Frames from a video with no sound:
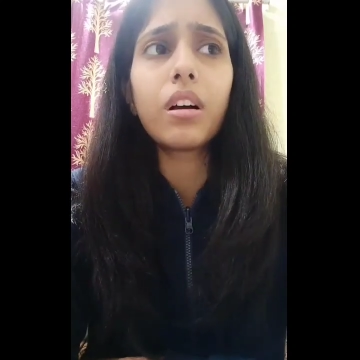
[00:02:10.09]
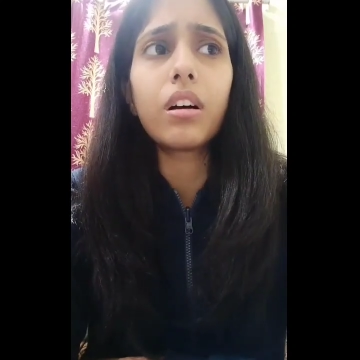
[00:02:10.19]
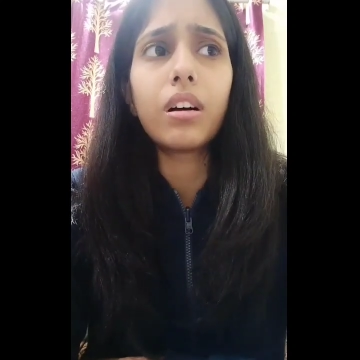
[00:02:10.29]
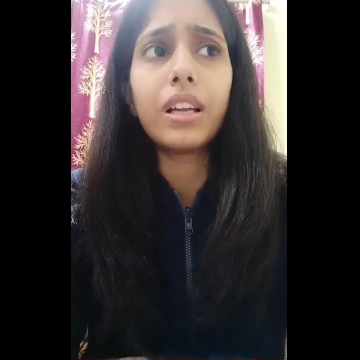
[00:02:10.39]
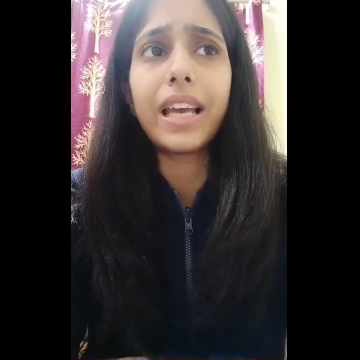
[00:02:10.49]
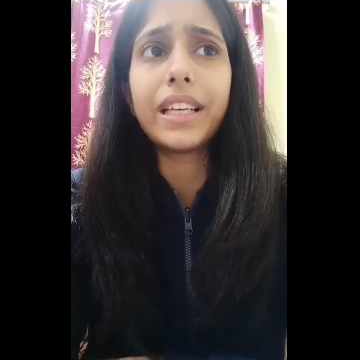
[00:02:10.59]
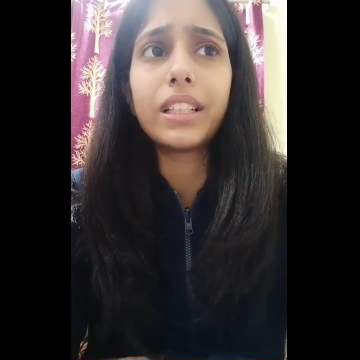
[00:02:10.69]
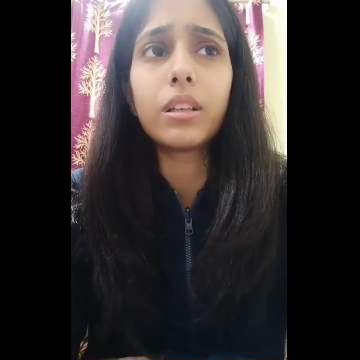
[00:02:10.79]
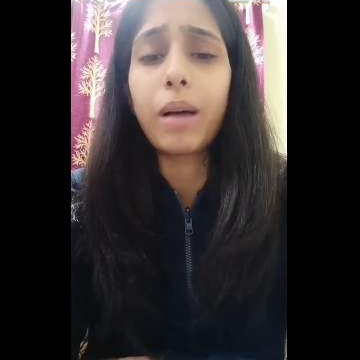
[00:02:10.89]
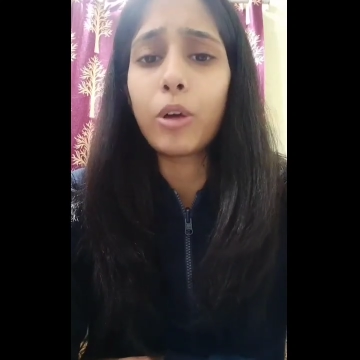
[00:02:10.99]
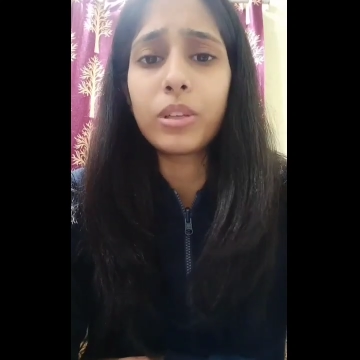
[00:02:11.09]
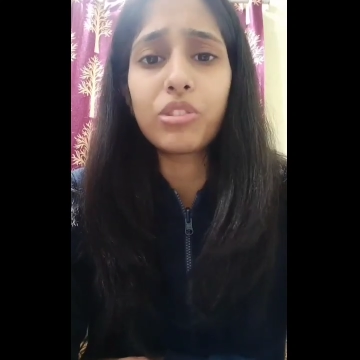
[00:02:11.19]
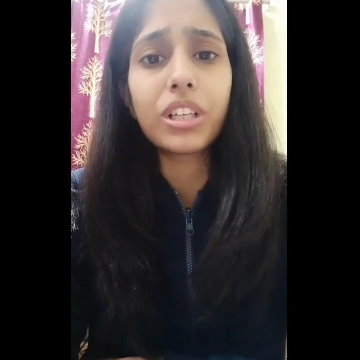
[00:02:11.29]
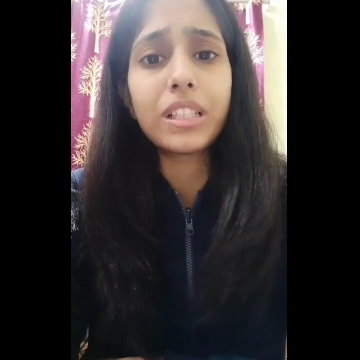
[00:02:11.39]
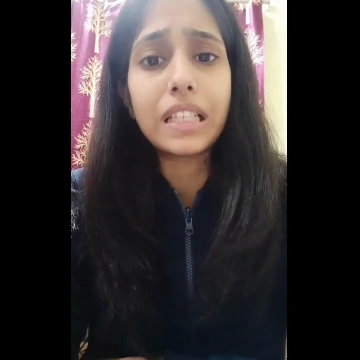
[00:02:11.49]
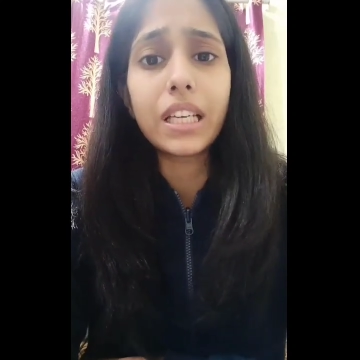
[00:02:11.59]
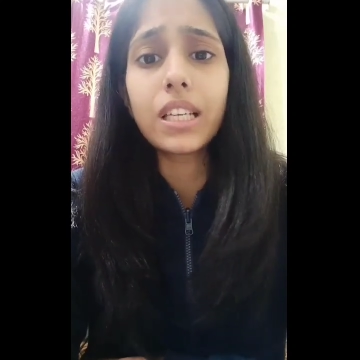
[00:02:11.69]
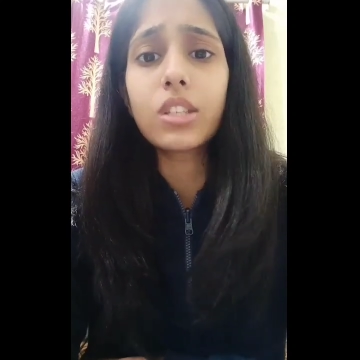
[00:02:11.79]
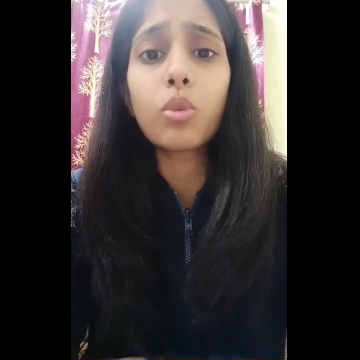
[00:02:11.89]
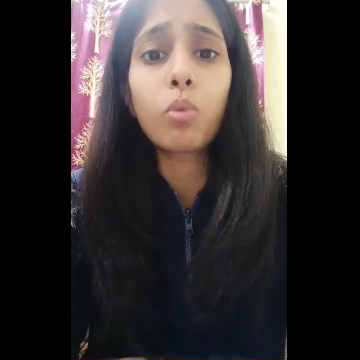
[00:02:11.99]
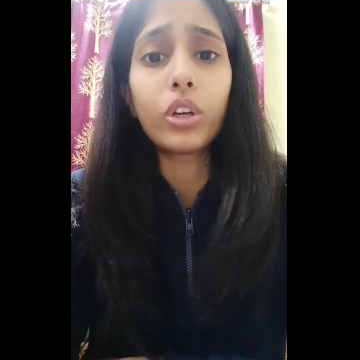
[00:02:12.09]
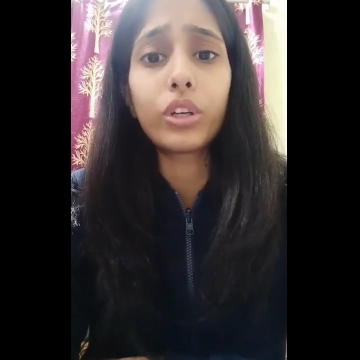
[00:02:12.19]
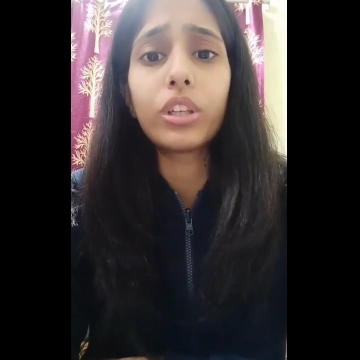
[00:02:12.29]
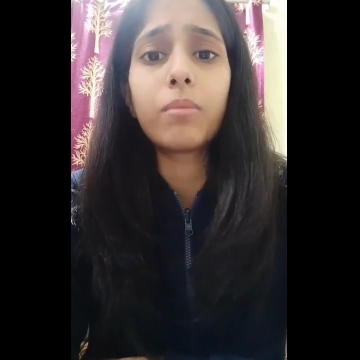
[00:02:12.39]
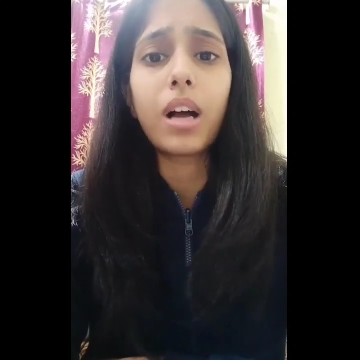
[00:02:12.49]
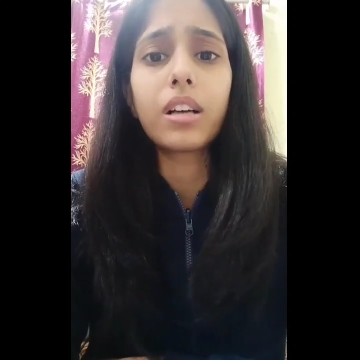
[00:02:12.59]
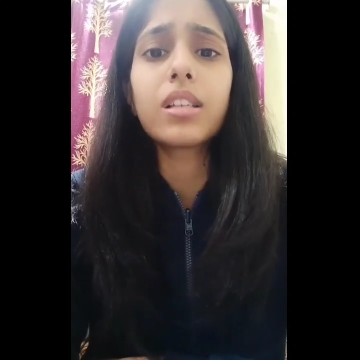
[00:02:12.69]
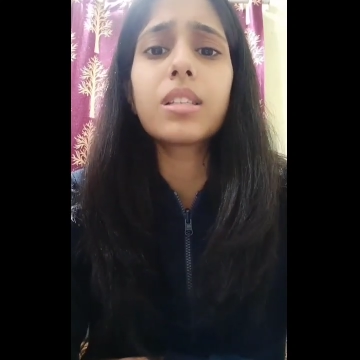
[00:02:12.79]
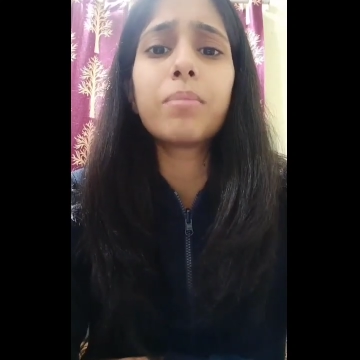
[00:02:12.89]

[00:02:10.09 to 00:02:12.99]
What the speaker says: like biometrical techniques or molecular markers,